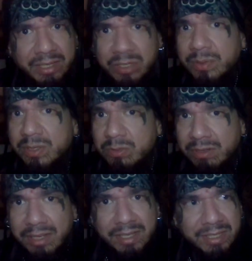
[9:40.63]
doing
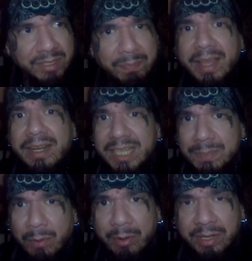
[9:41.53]
drugs, mindless
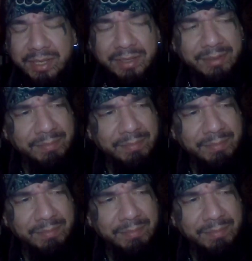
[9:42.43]
partying.